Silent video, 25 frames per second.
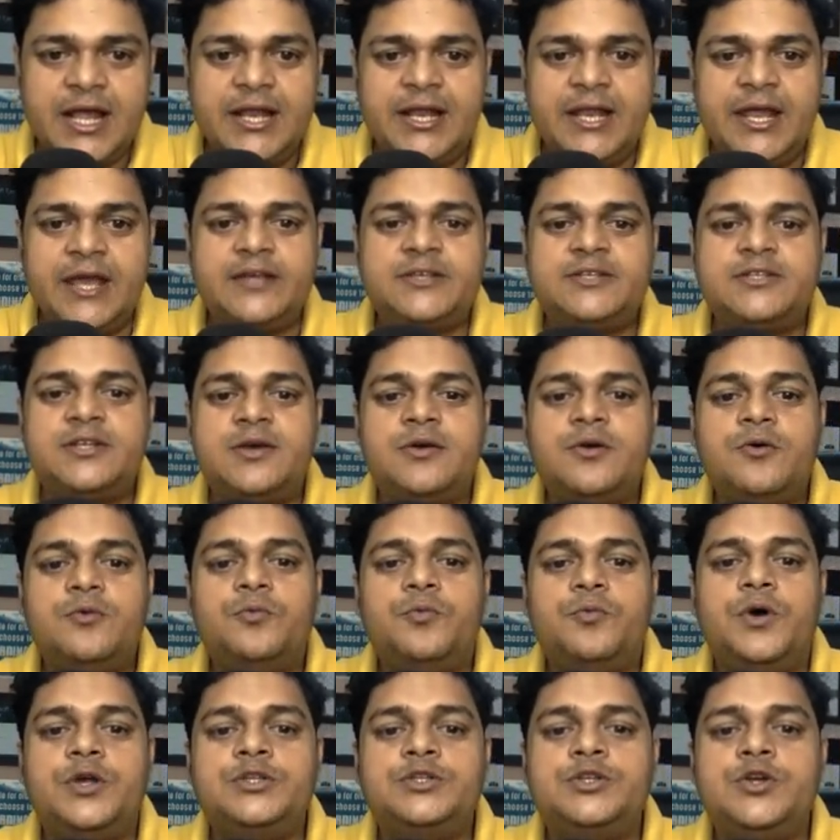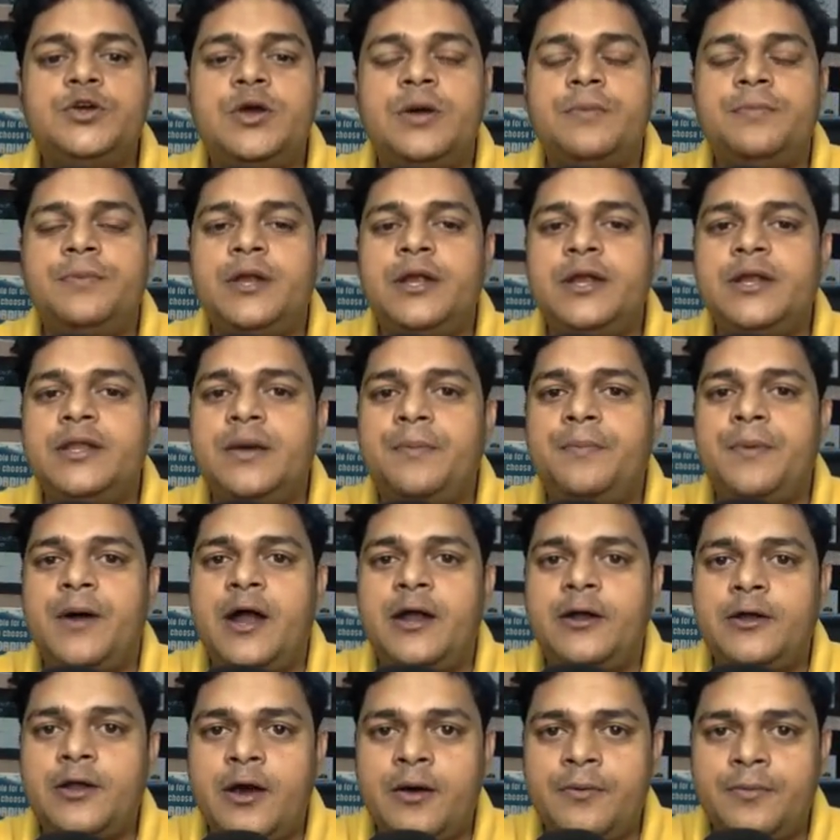Next, once you complete the
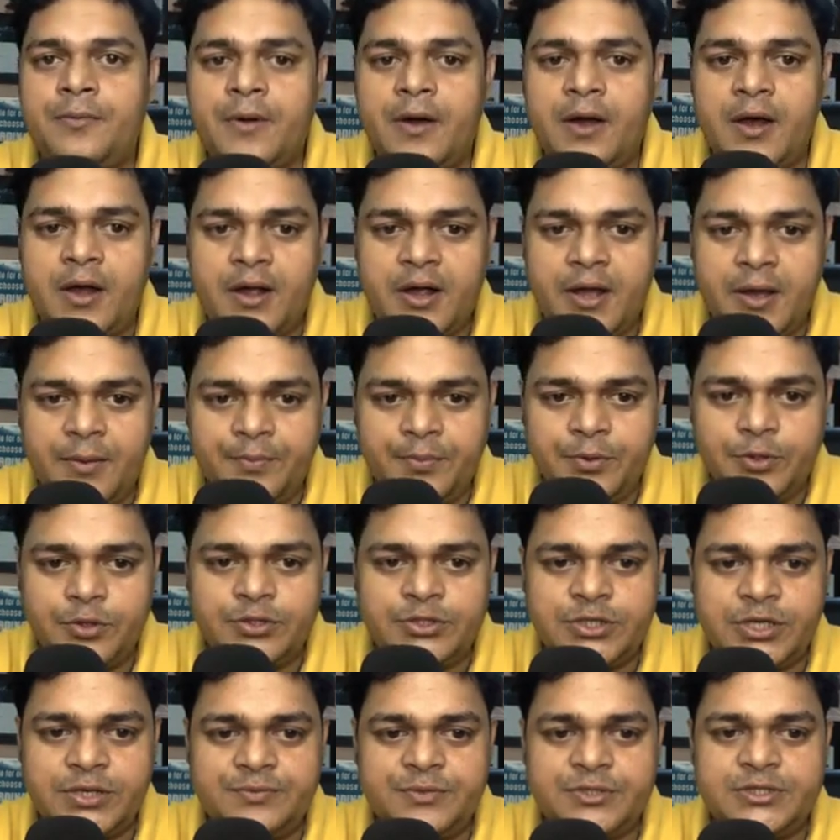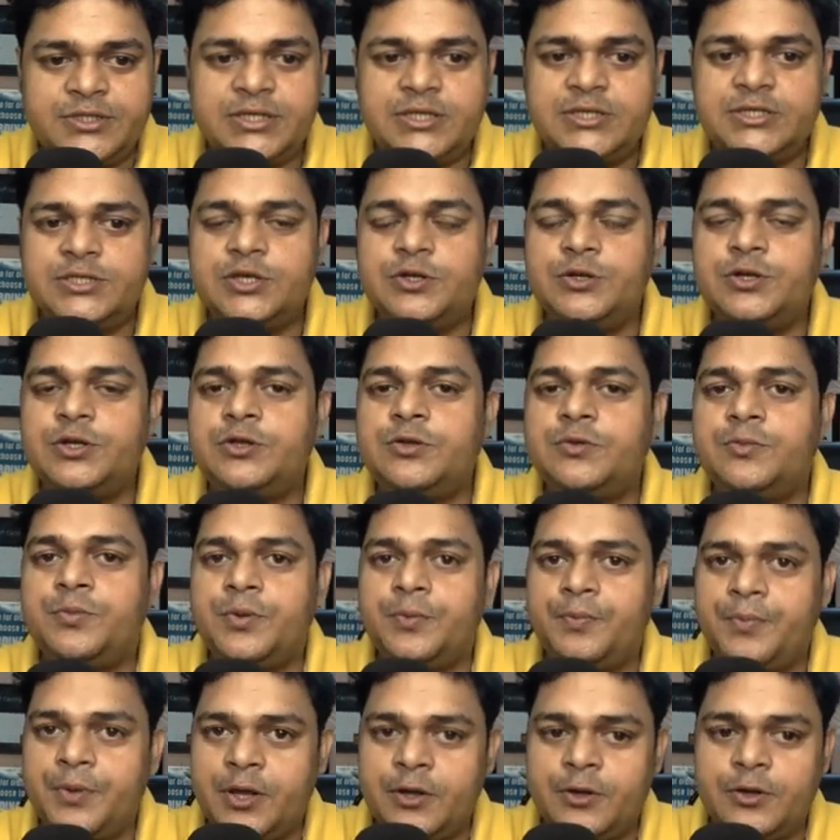part of uh, compute services, you need to
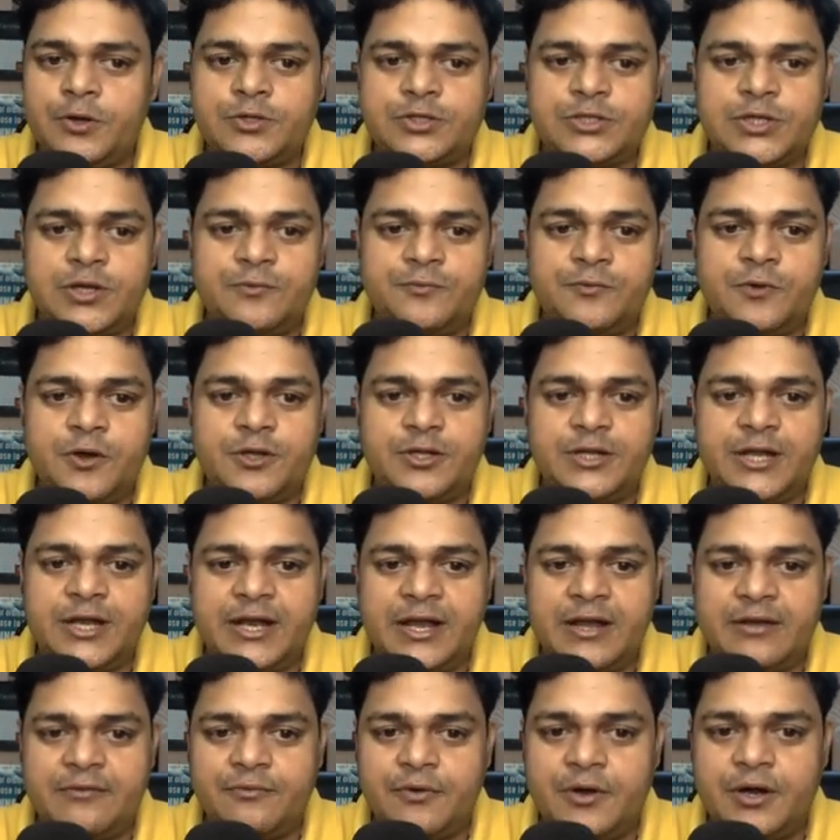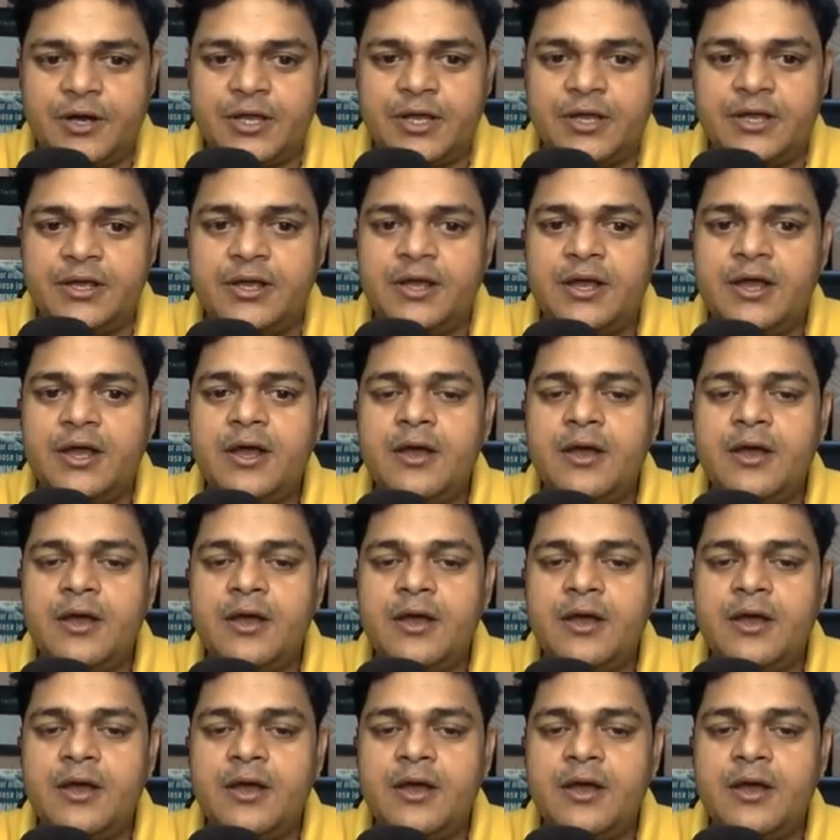prepare yourself for the networking